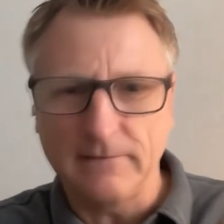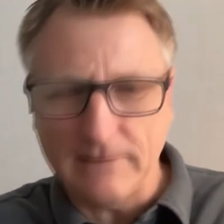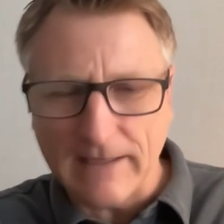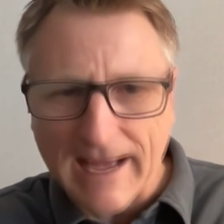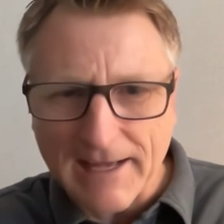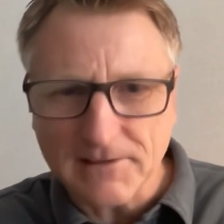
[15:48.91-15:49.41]
to
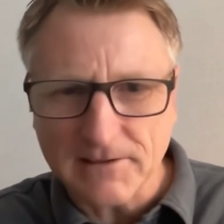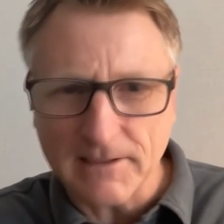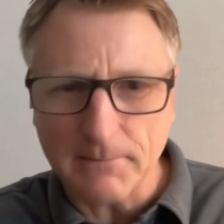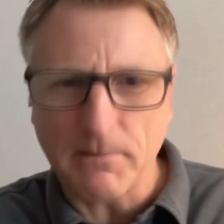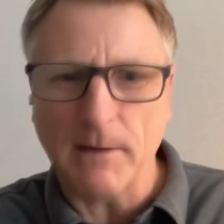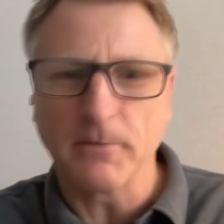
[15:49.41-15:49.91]
ask to
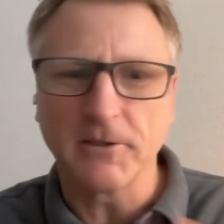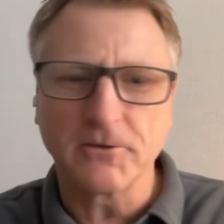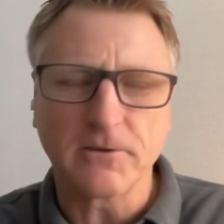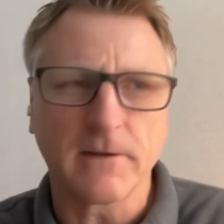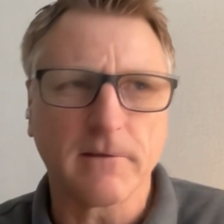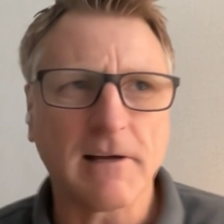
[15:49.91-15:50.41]
get
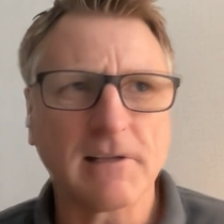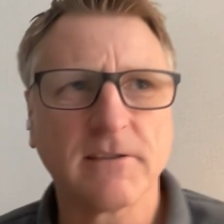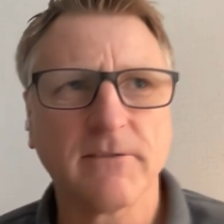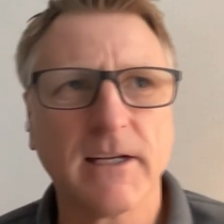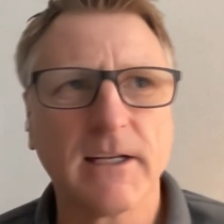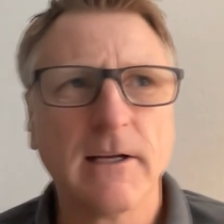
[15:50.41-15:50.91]
published and the rest of
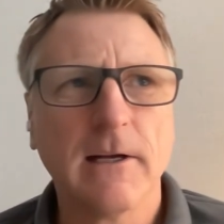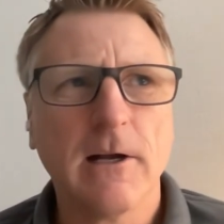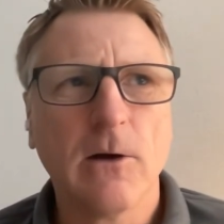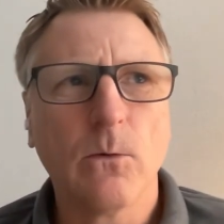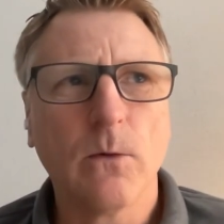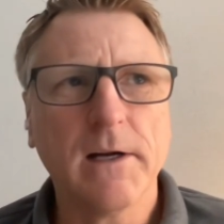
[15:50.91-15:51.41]
it
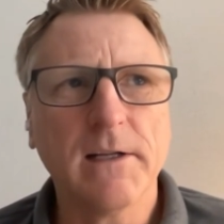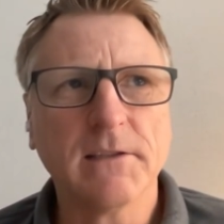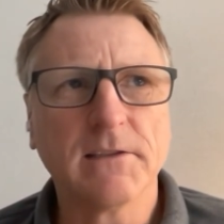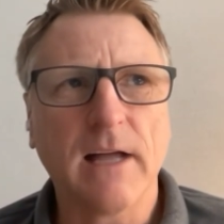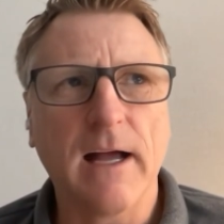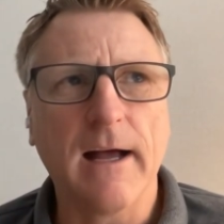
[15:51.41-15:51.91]

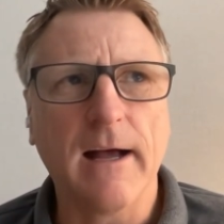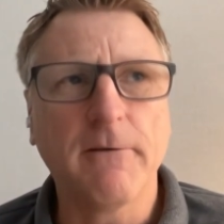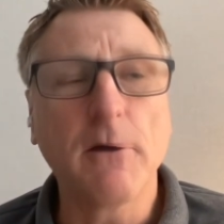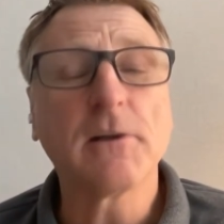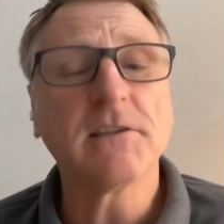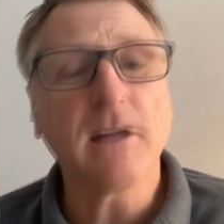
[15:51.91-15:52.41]
was uh,
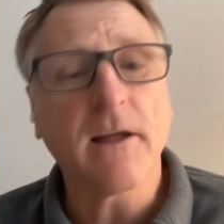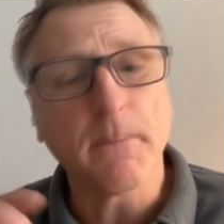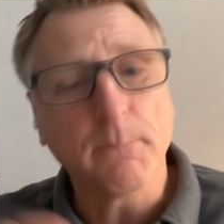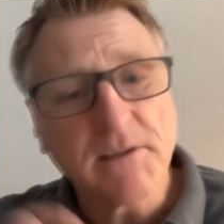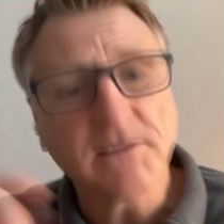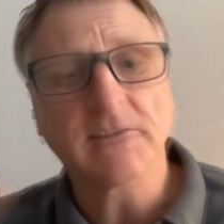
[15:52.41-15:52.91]
focusing on the
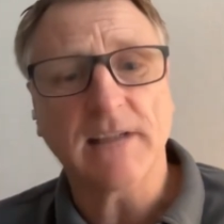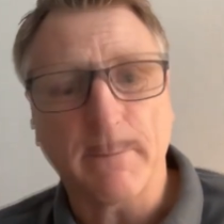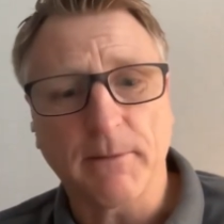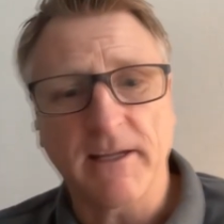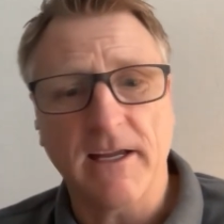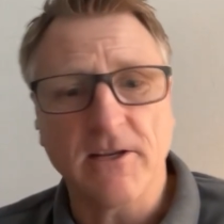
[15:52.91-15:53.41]
business
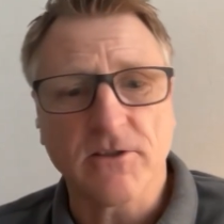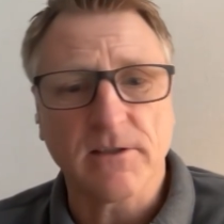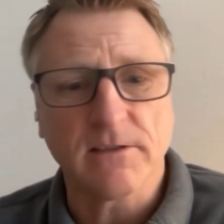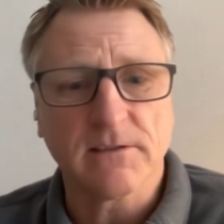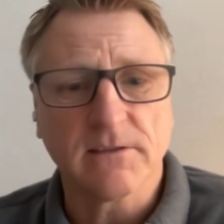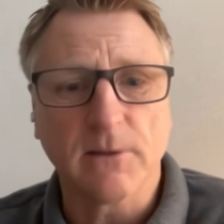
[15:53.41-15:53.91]

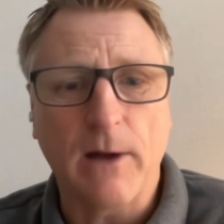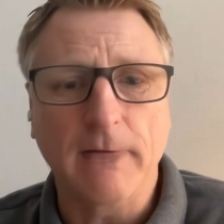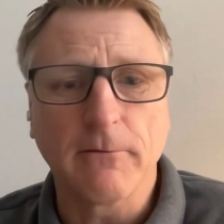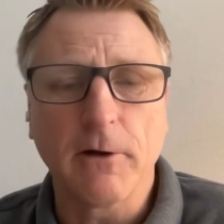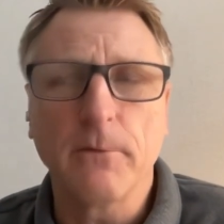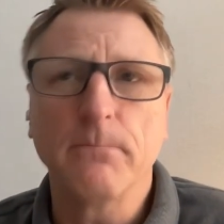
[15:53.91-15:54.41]
applications so i
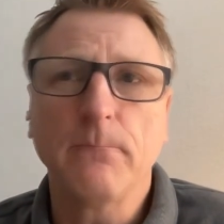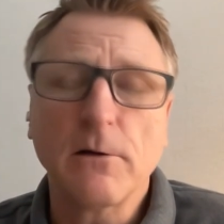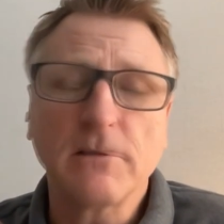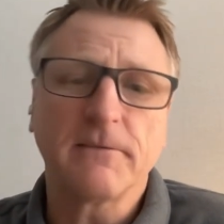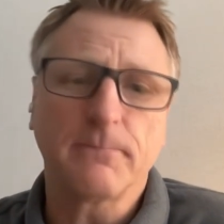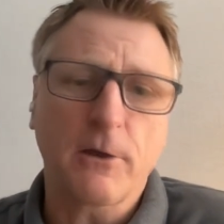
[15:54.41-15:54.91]
wrote
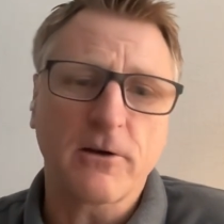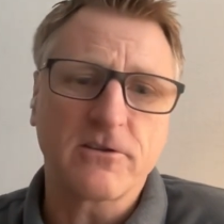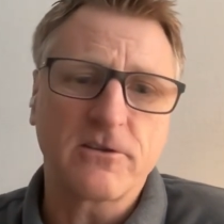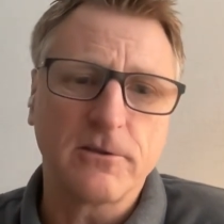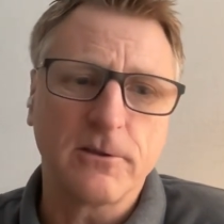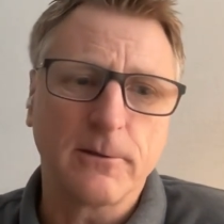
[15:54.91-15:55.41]
most of part
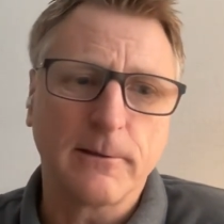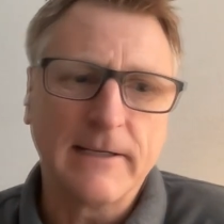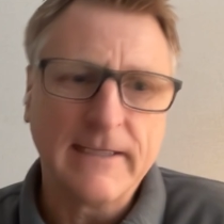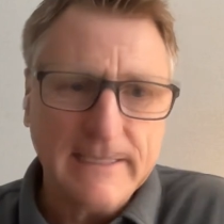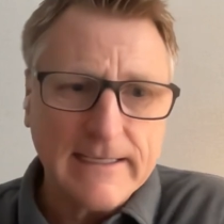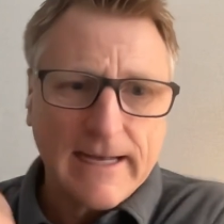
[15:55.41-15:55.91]
two
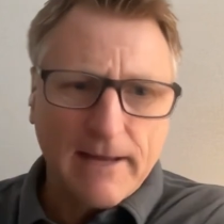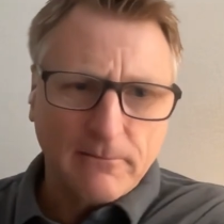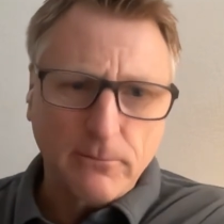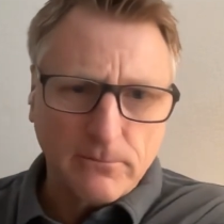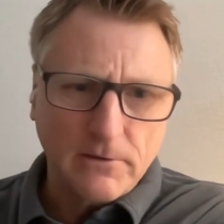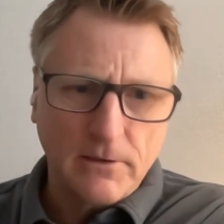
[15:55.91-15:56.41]
he and i
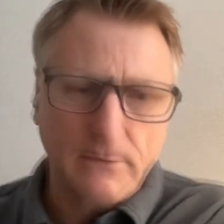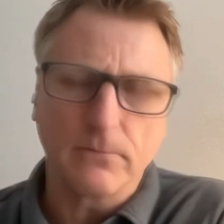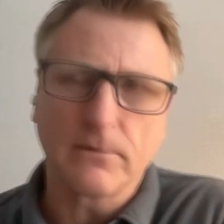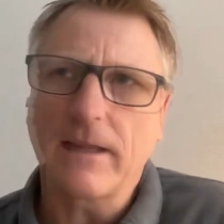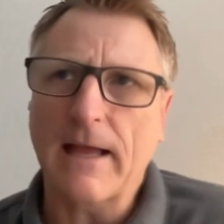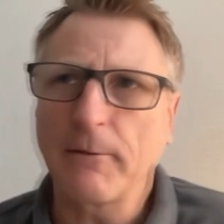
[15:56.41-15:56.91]
you know
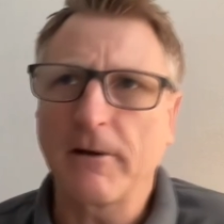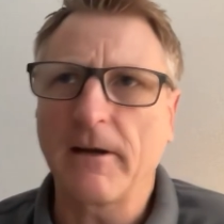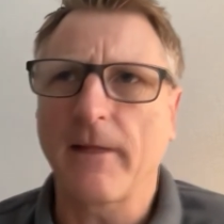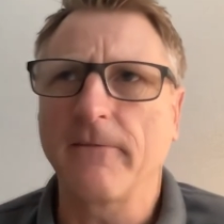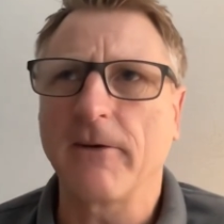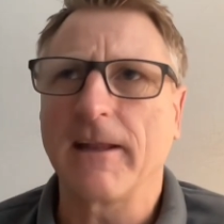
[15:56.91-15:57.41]
collaborated
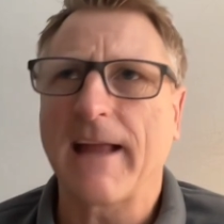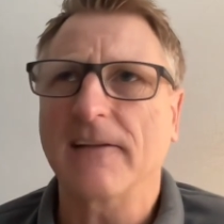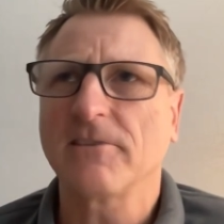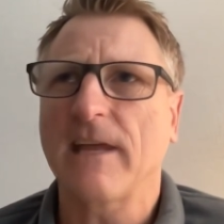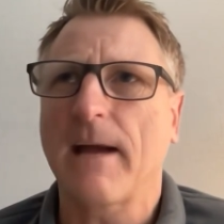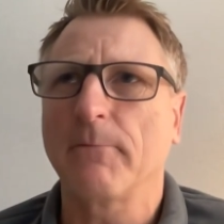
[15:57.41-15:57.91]
on the very
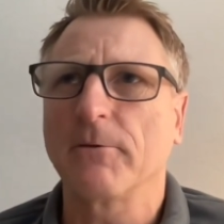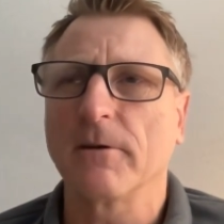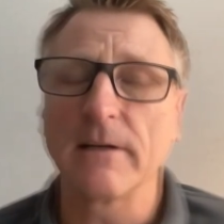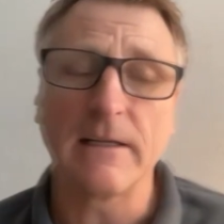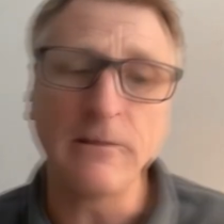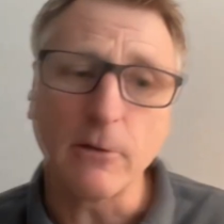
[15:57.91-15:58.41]
last chapter
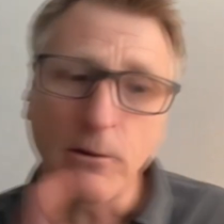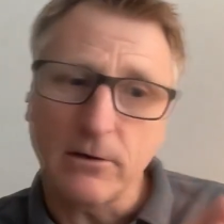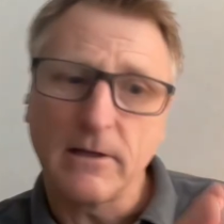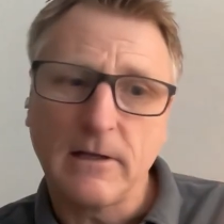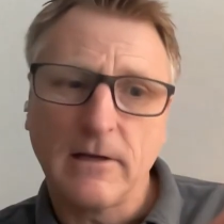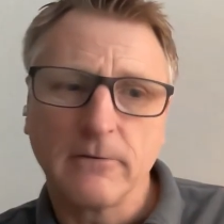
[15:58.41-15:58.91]
and he wrote
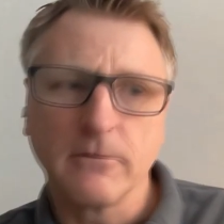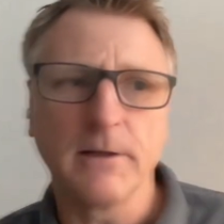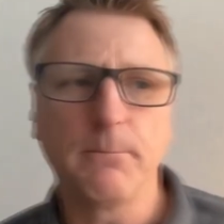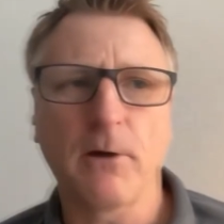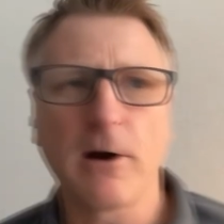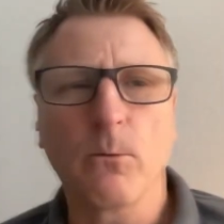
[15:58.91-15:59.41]
really
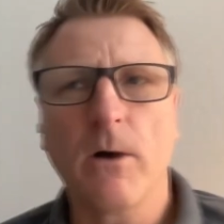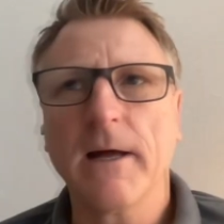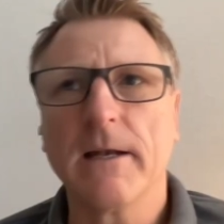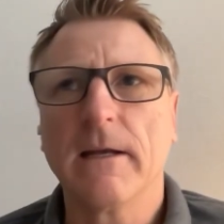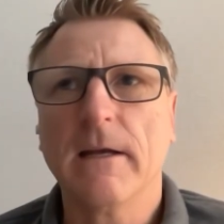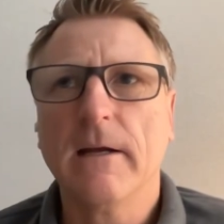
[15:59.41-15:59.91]
part
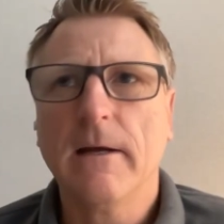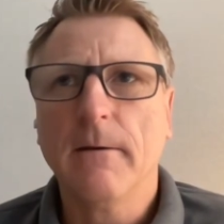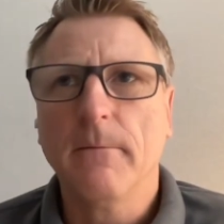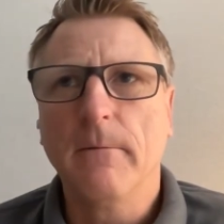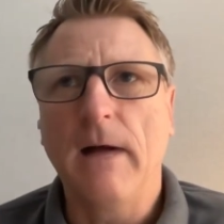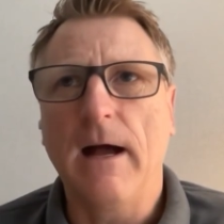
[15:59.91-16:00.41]
one
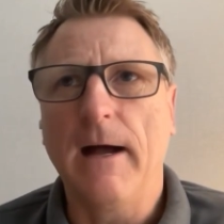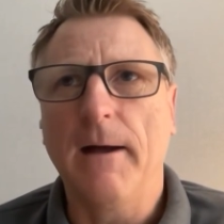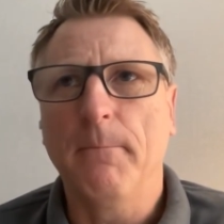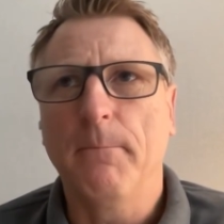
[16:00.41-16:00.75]
uh,